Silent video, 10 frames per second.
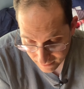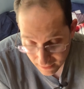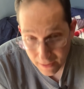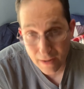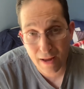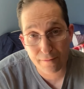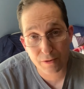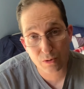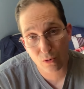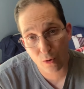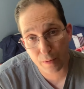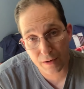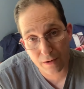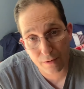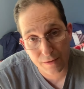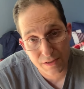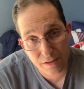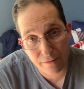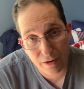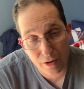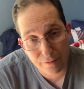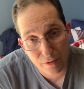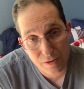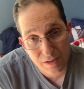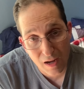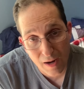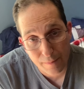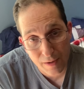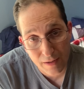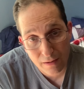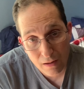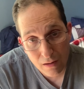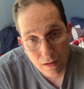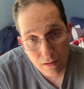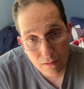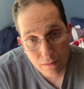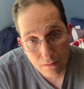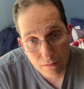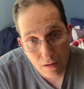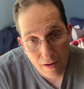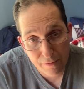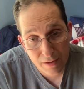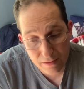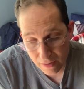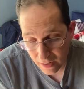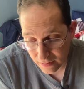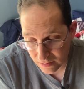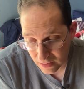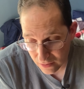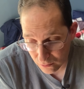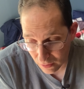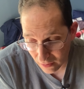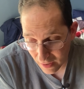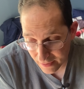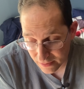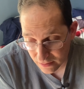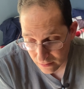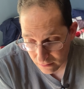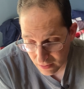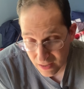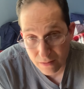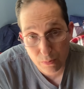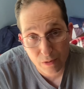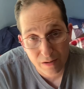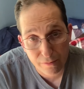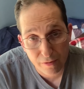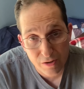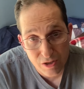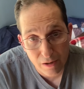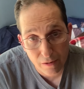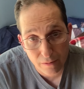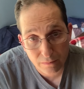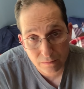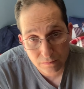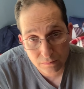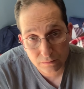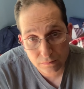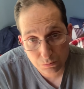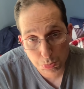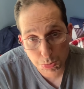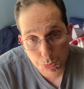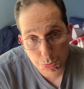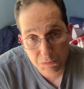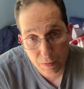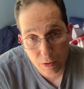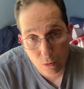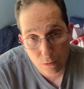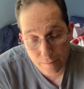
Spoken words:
And I have the door open here, and this is the very first time that I think that he's realized he can breathe fresh air. It's pretty cool.